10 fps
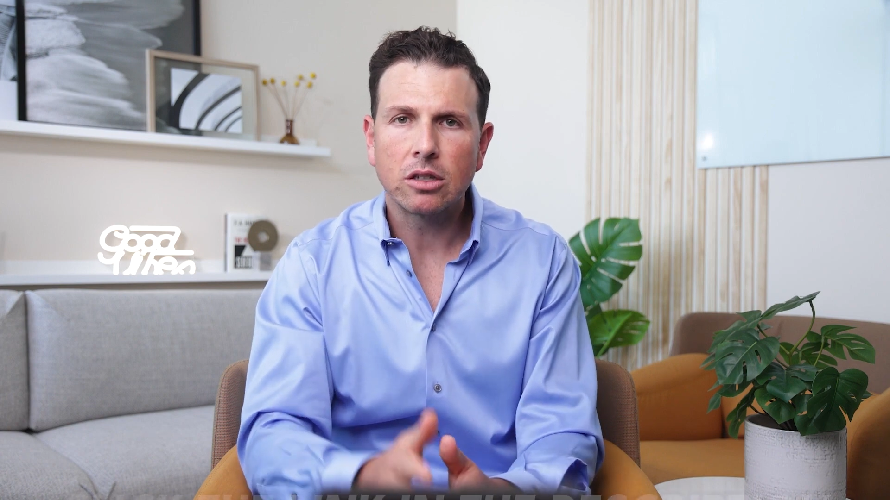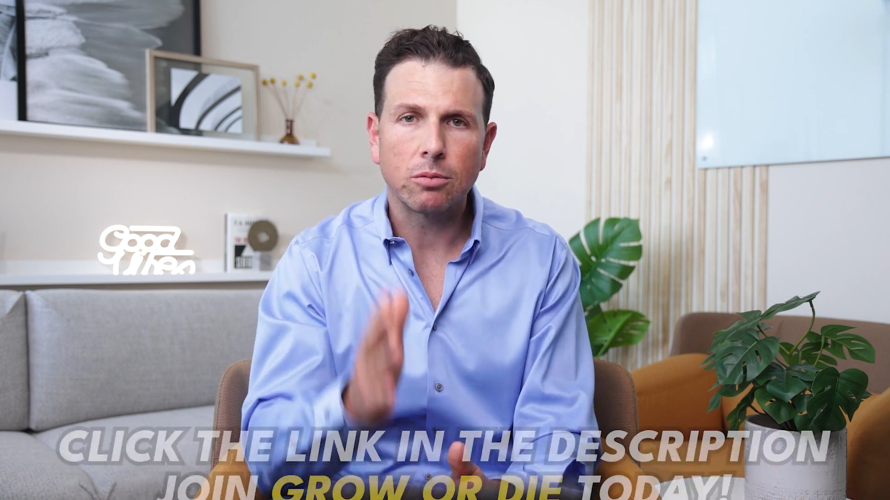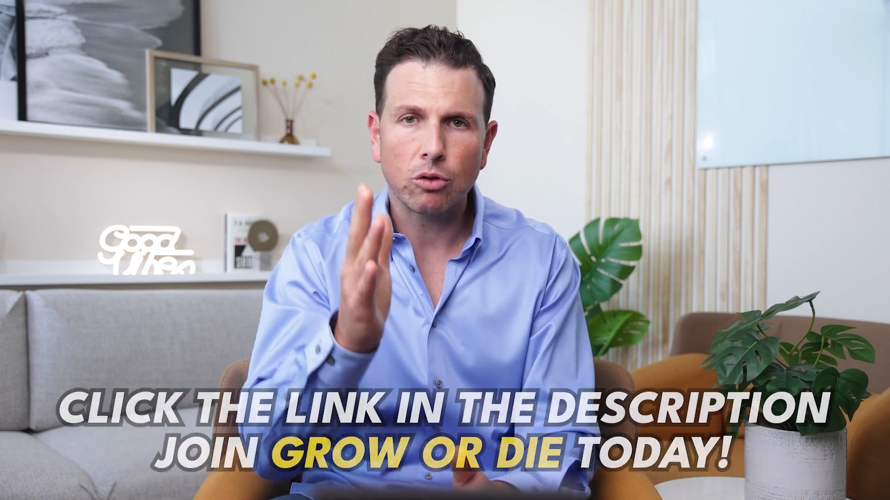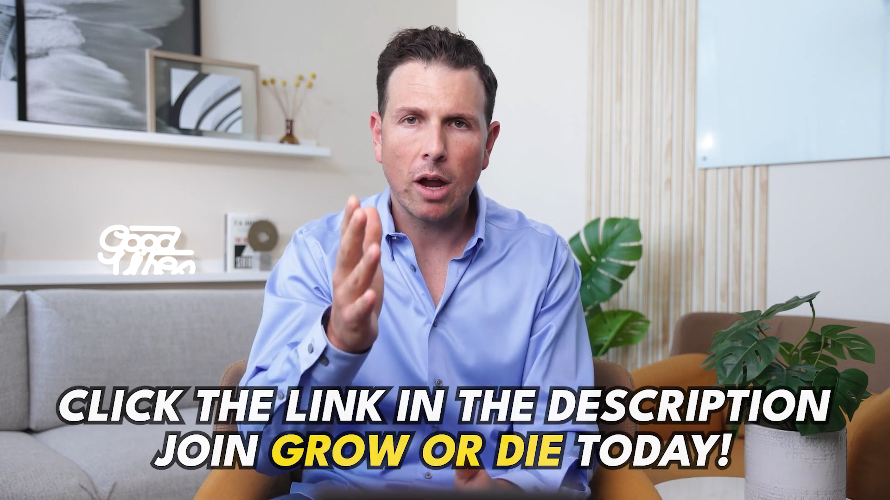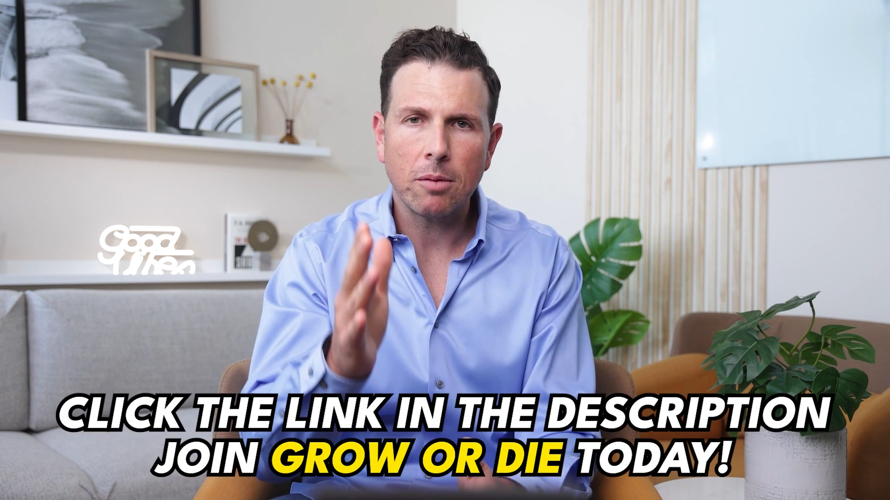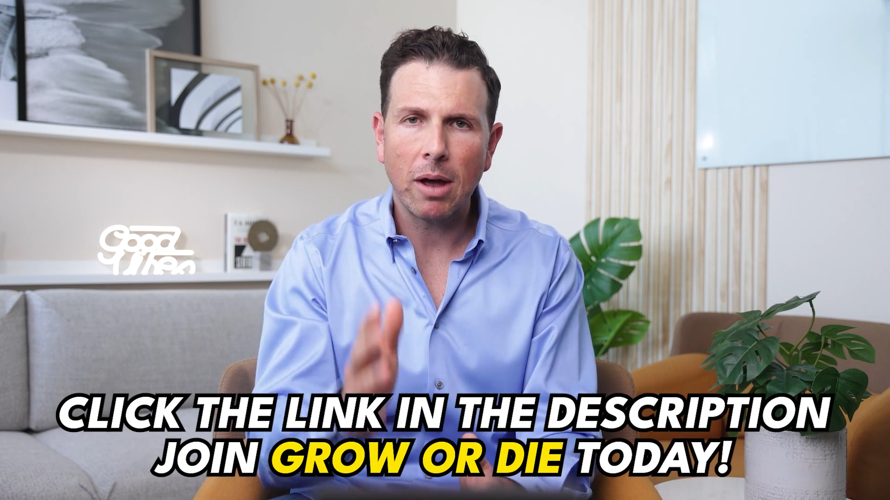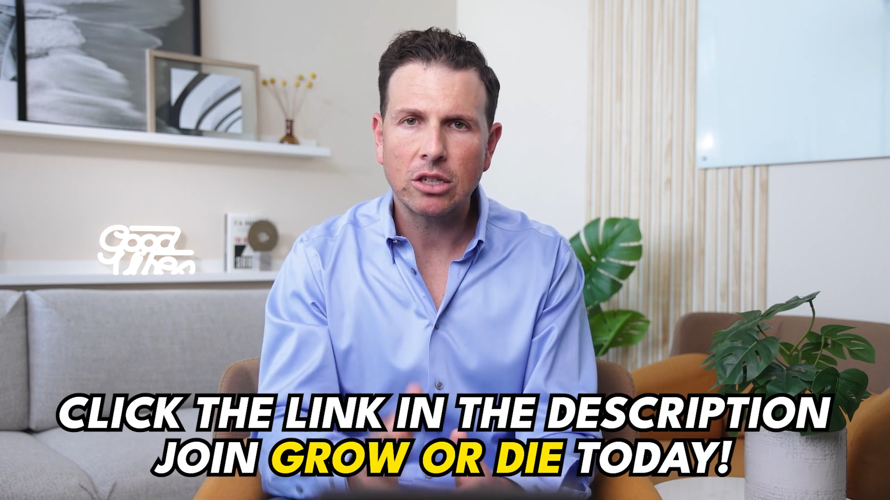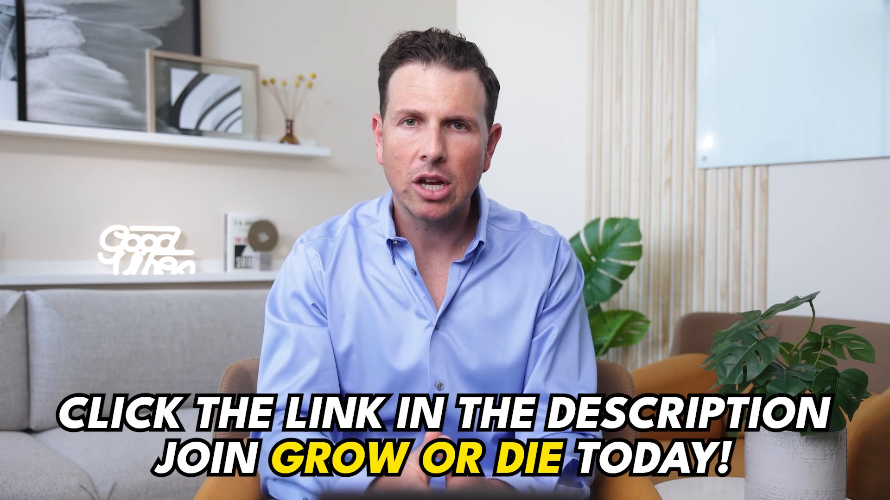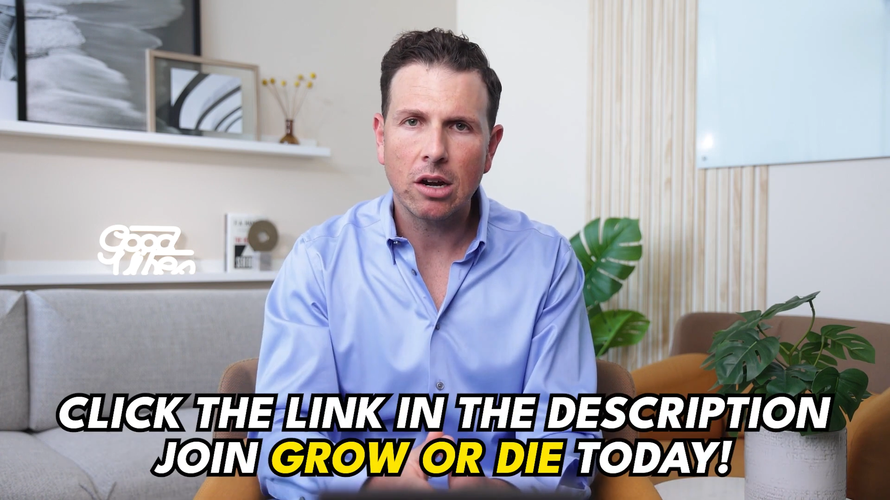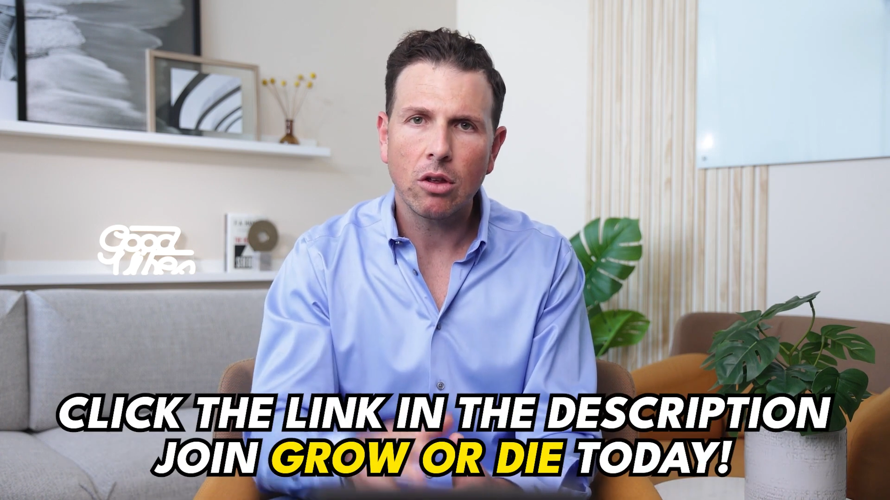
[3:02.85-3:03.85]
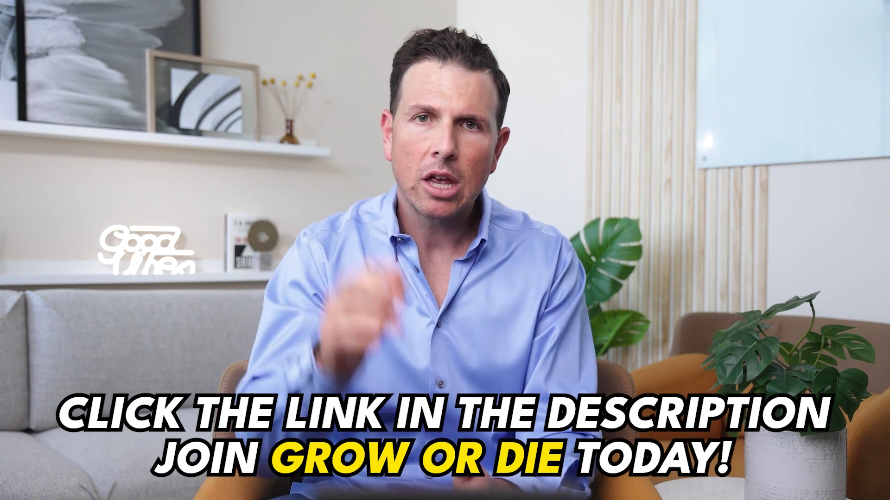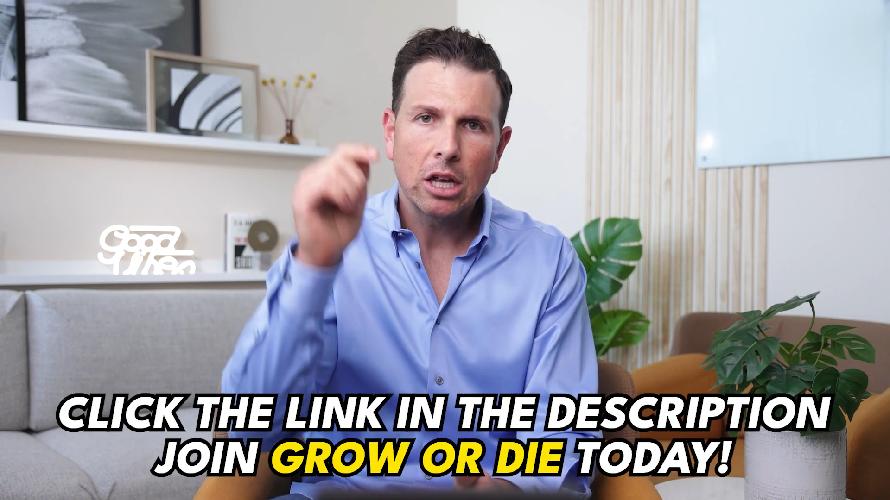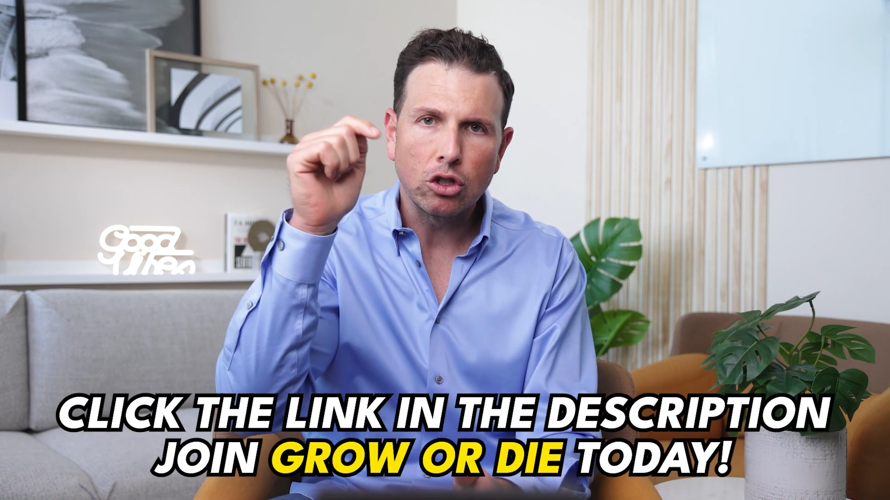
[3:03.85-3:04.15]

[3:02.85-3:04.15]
subscribe to my channel,